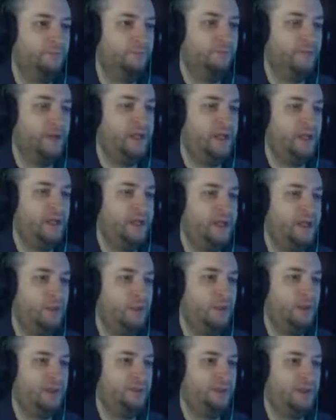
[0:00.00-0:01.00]
Man, I can't
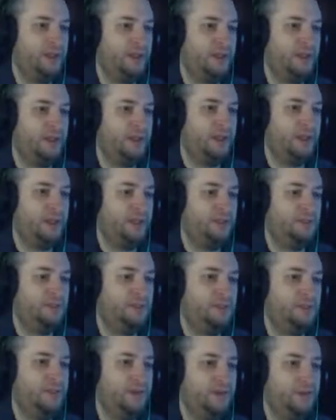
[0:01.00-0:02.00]
wait to get uh,
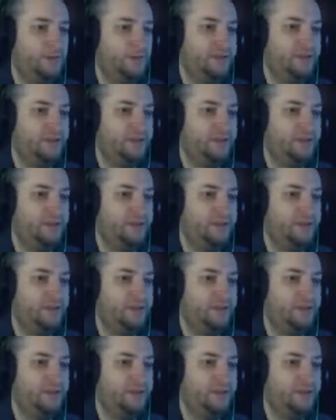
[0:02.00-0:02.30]
a speed